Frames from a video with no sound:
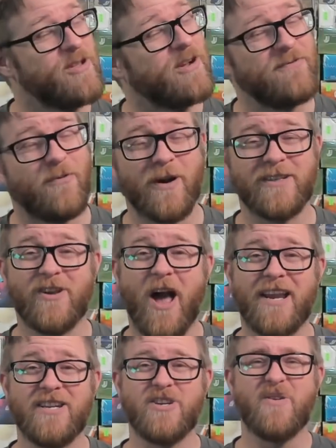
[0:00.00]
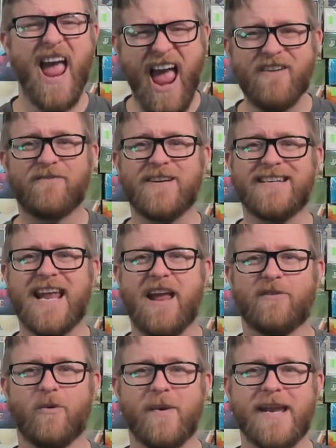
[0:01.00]
looking forward to talking to you every day
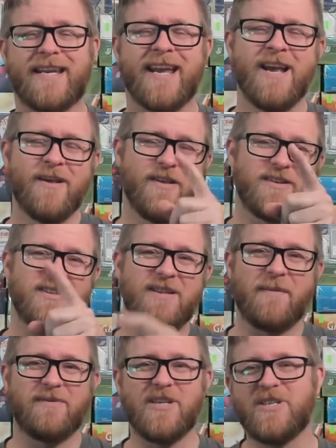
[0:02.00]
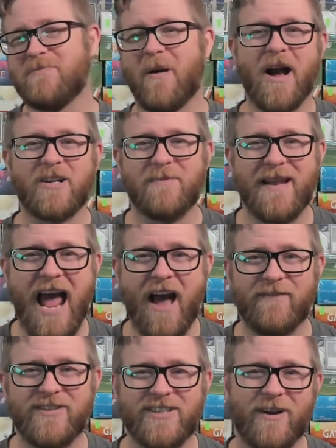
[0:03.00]
of the week. This is MTG Moxman. Have
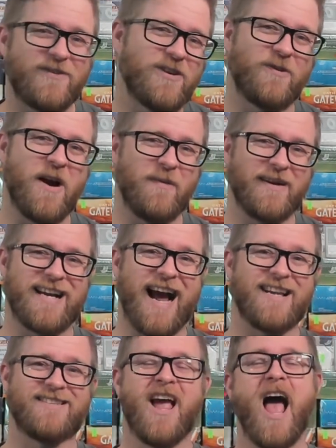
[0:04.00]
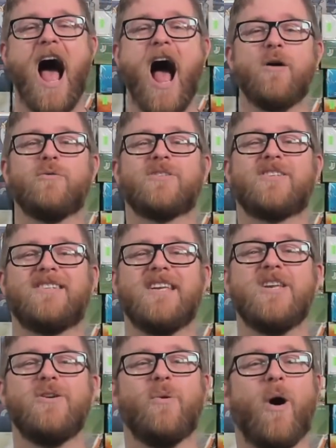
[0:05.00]
yourselves a great one, guys. I will see
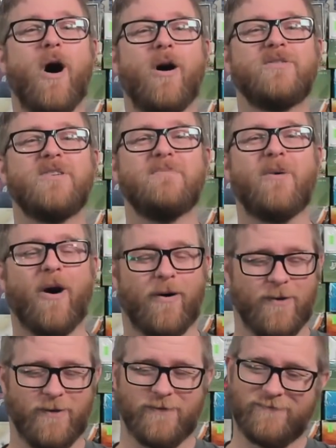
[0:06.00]
you all tomorrow.